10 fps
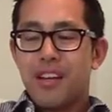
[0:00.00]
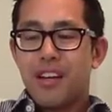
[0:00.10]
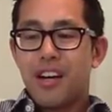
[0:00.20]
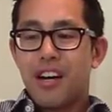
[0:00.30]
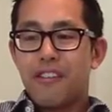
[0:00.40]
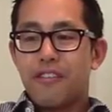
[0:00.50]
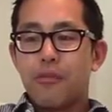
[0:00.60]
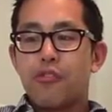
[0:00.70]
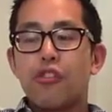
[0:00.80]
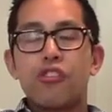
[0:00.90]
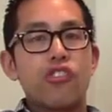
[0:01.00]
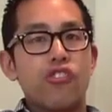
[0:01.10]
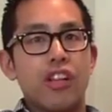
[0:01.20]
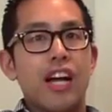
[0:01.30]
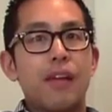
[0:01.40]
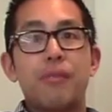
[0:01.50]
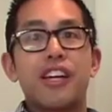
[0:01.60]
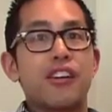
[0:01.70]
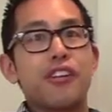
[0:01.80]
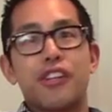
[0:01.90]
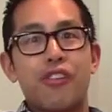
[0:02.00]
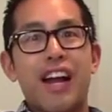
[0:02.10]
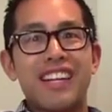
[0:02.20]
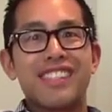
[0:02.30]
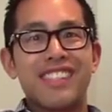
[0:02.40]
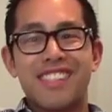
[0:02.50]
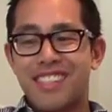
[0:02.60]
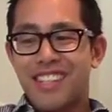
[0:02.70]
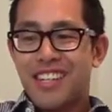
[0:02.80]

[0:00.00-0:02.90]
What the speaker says: From June to July, we get all the grasses.